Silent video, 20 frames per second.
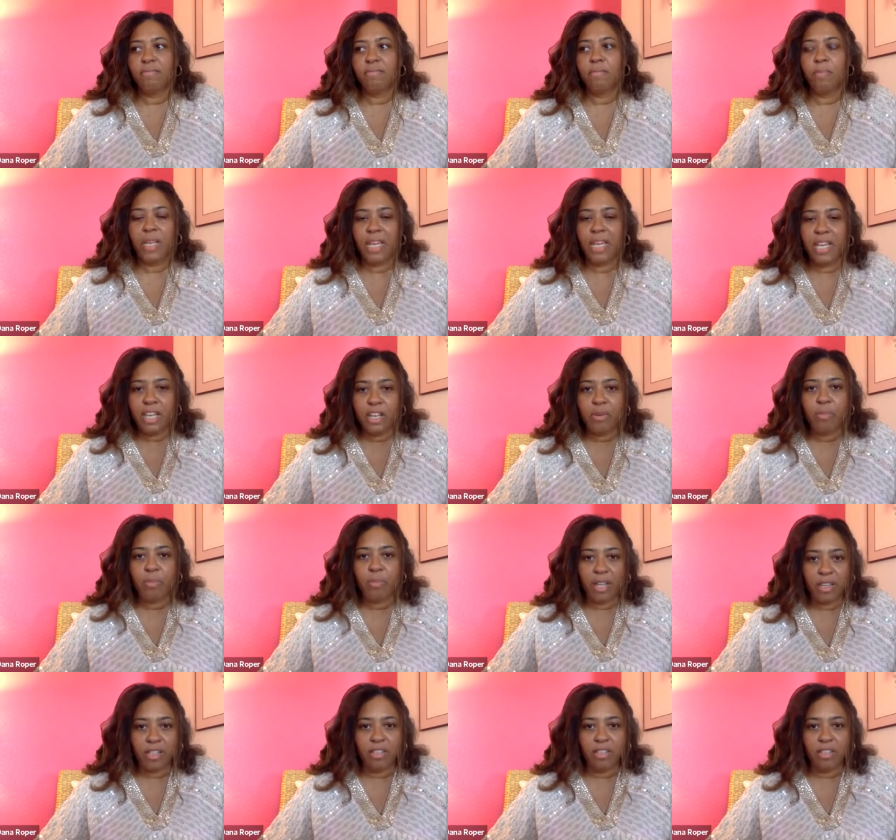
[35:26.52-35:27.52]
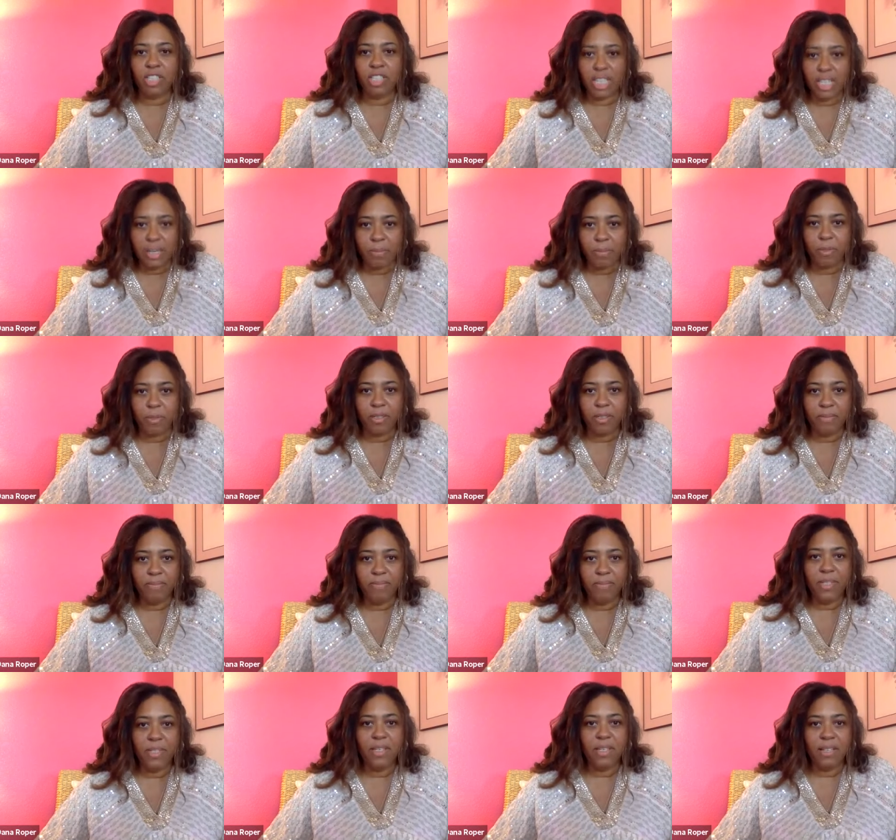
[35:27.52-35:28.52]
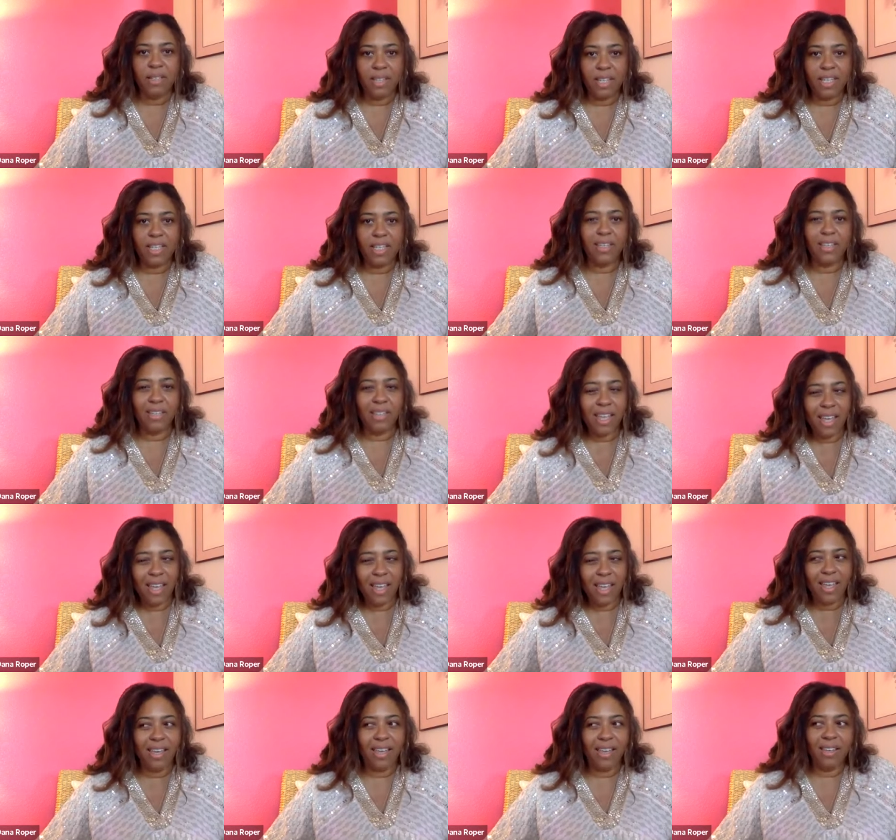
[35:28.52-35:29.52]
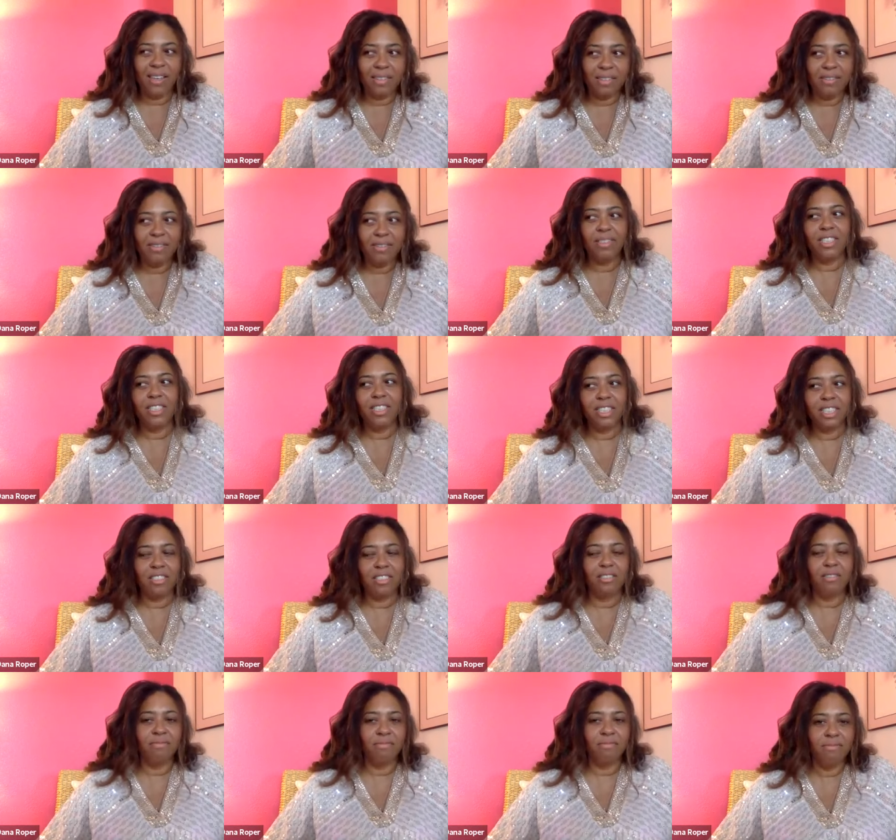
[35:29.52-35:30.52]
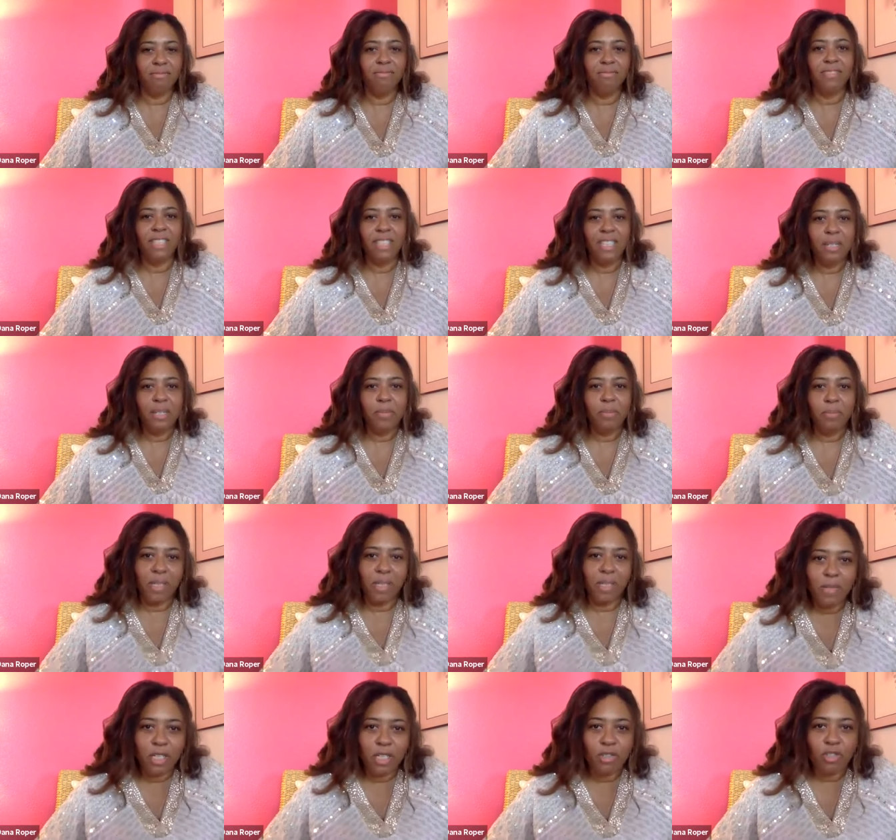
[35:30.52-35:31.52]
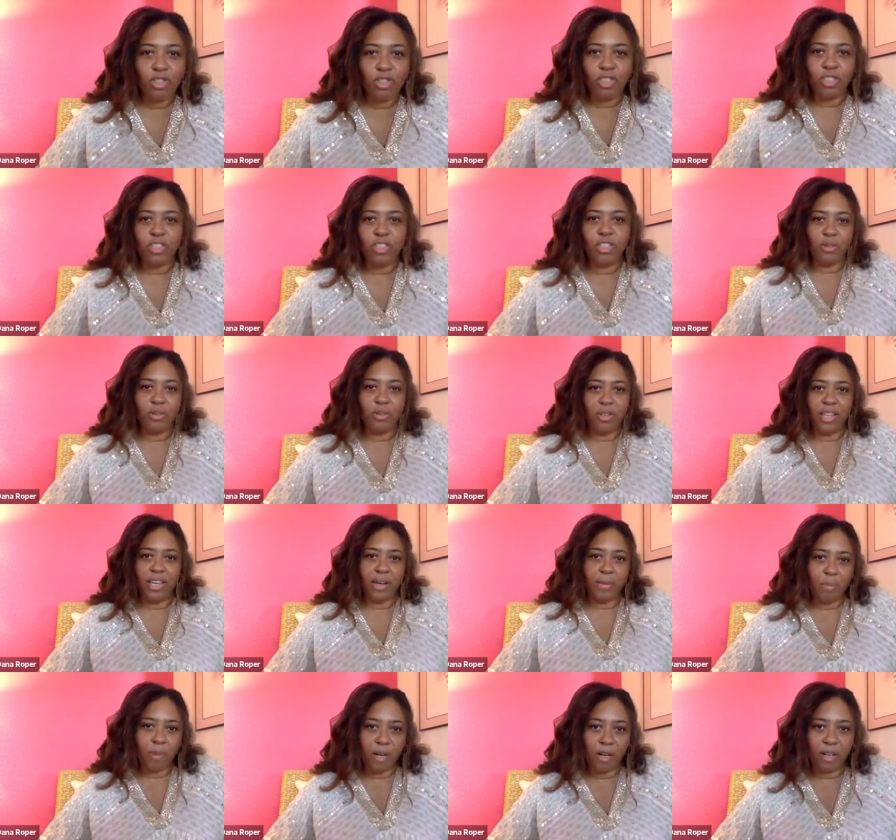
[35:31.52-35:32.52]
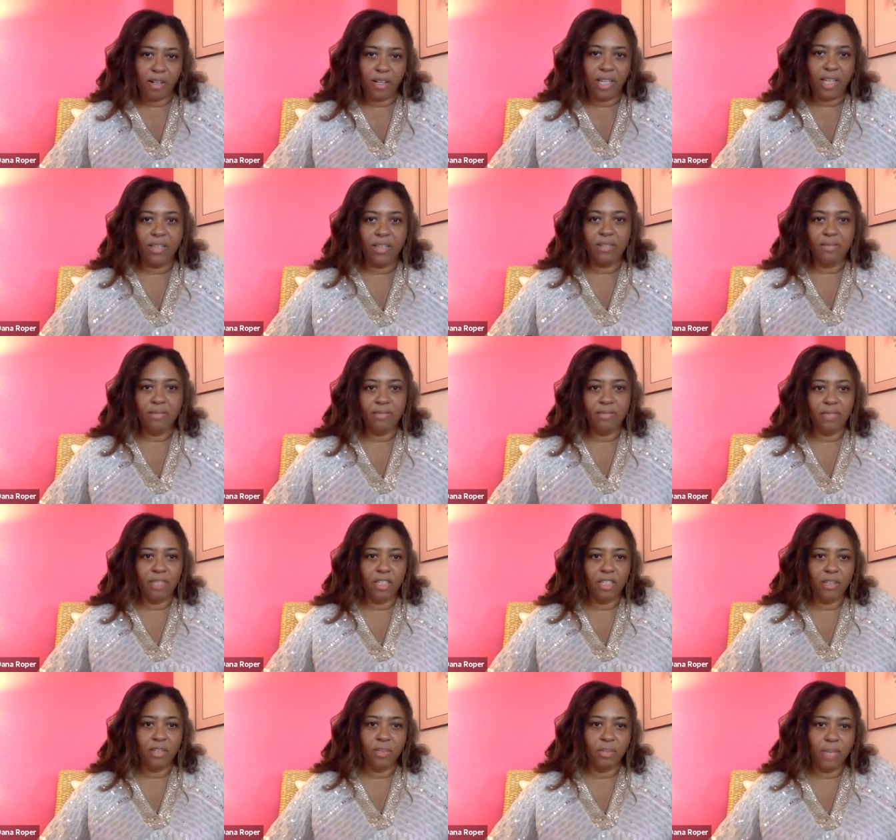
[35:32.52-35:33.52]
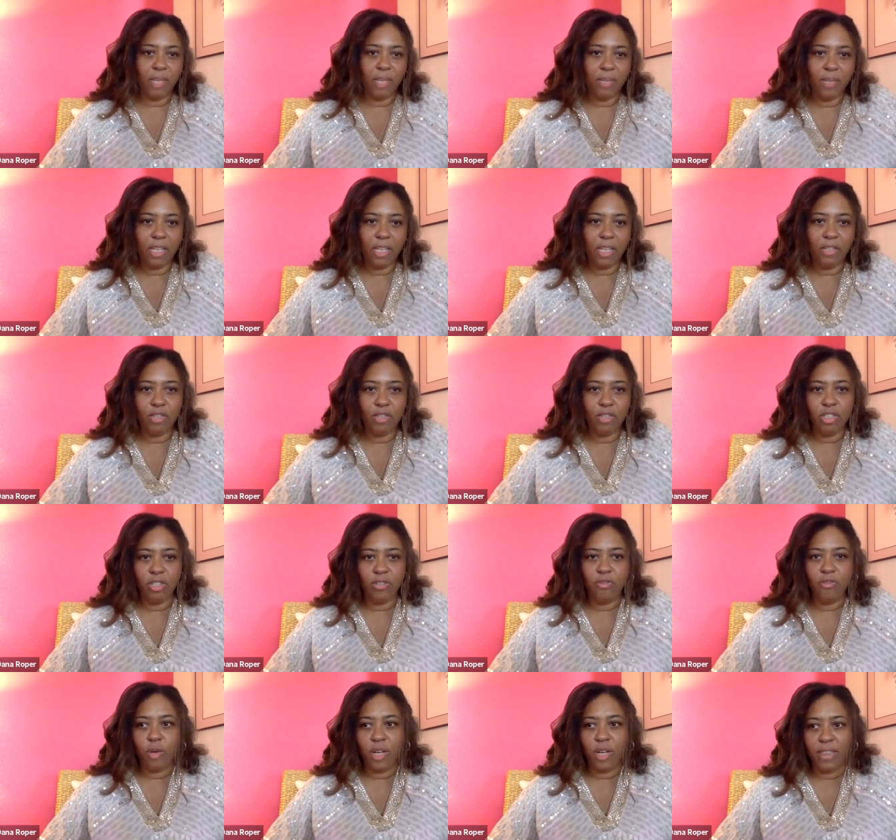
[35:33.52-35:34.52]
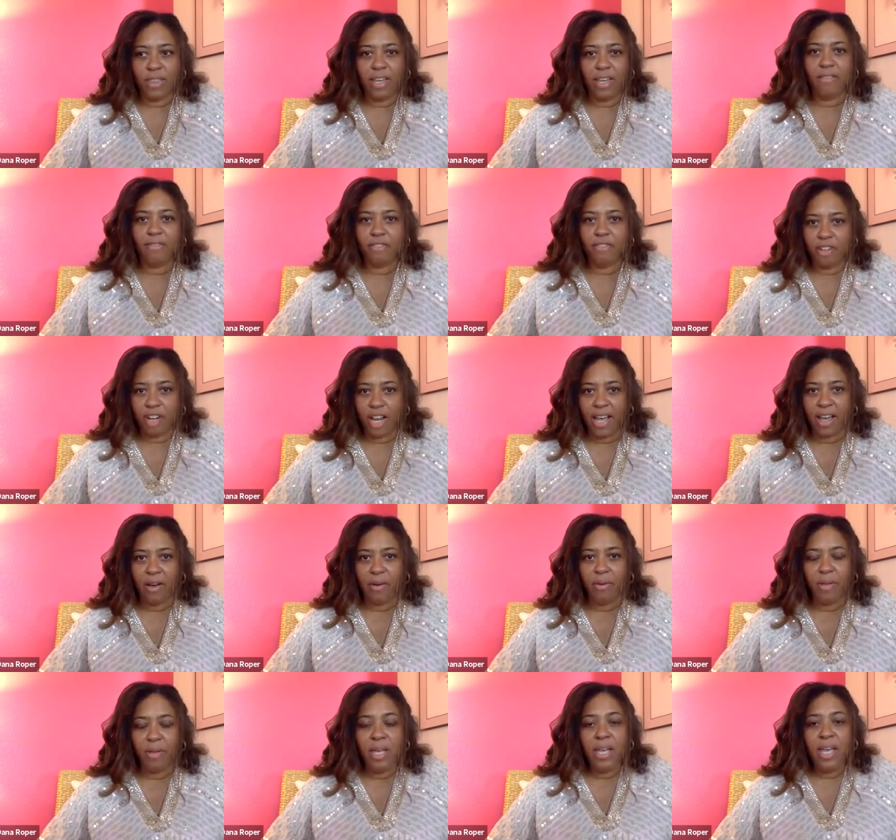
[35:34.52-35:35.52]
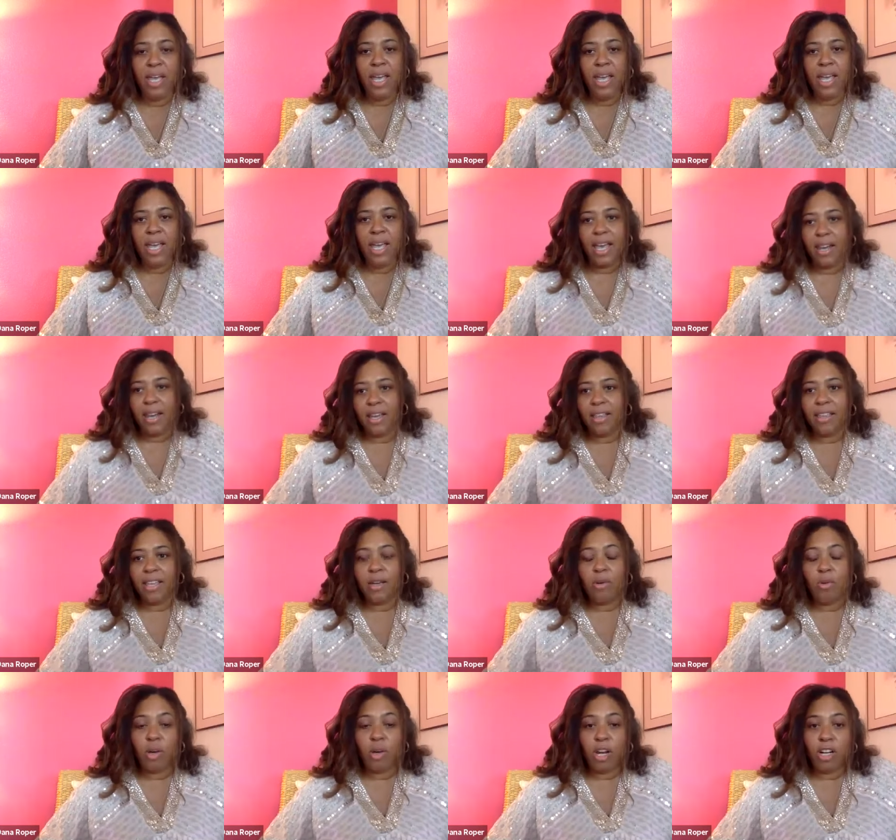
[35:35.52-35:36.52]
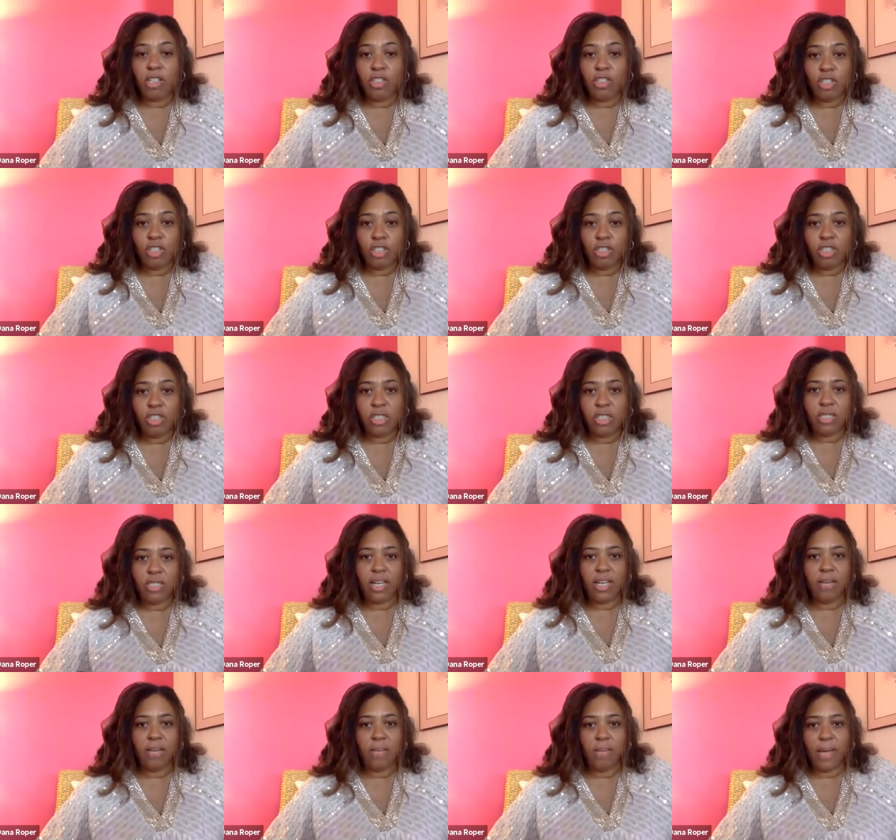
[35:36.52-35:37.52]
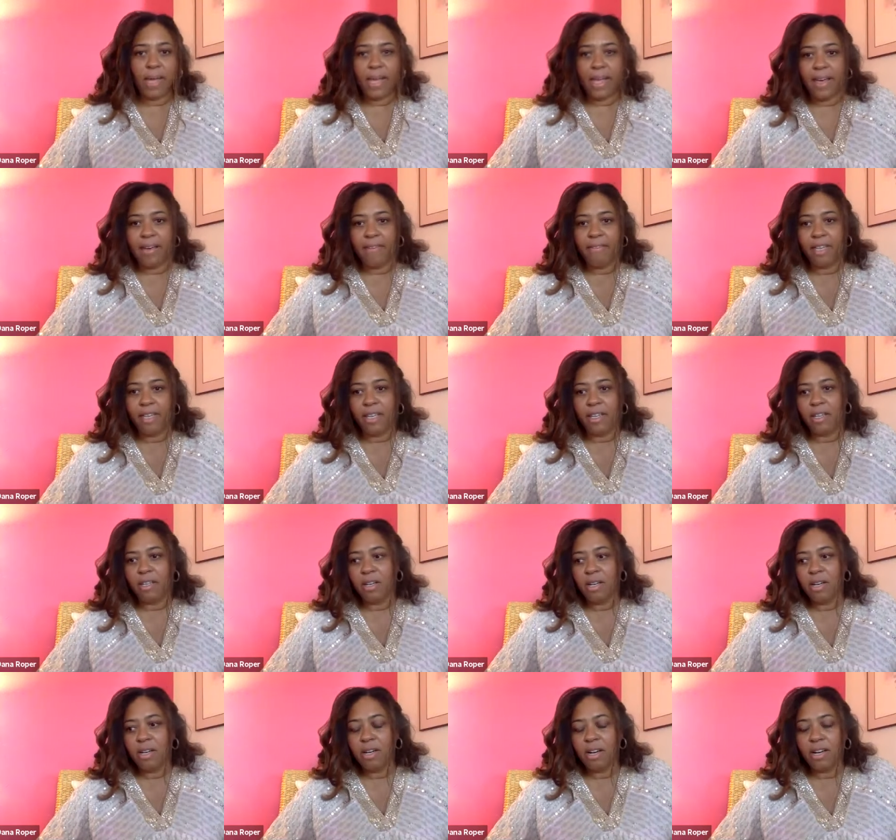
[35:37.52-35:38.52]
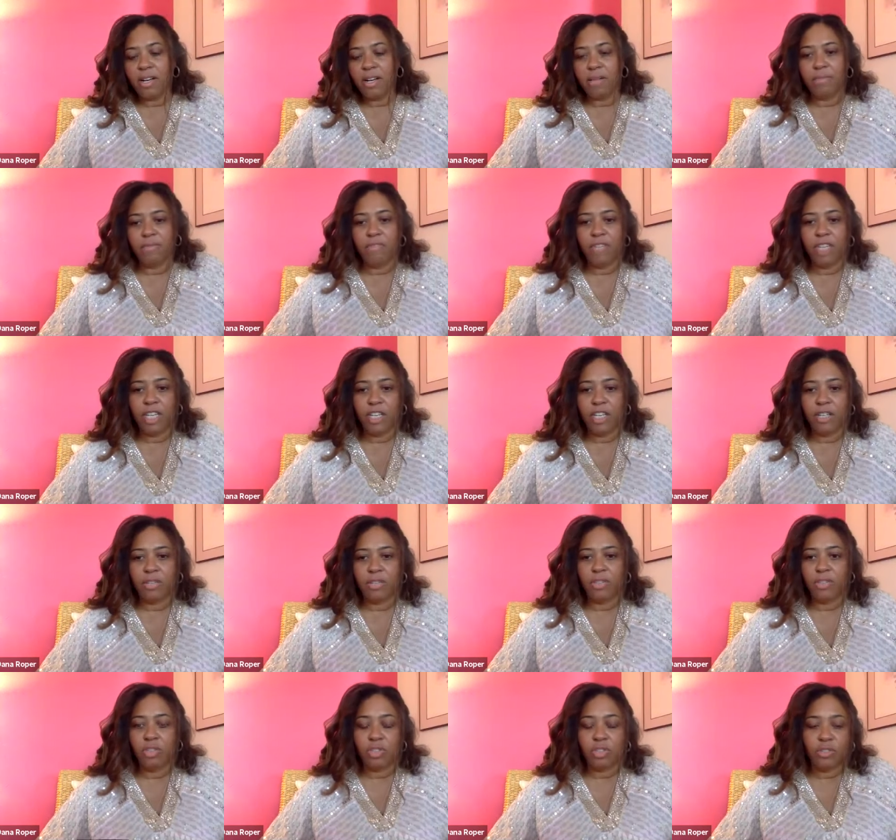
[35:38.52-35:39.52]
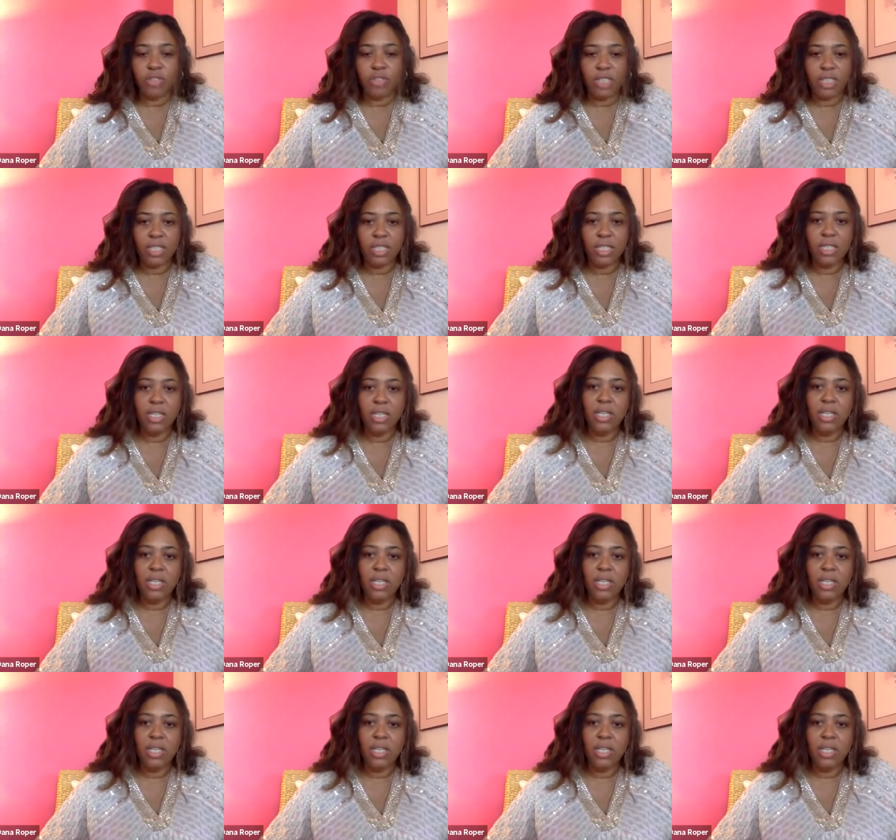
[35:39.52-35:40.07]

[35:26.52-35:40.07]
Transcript: being your brother's keeper. Like, hey, you know, maybe you shouldn't go to that party. You know, maybe you should avoid that for now. And I think what our church has done by having um, video service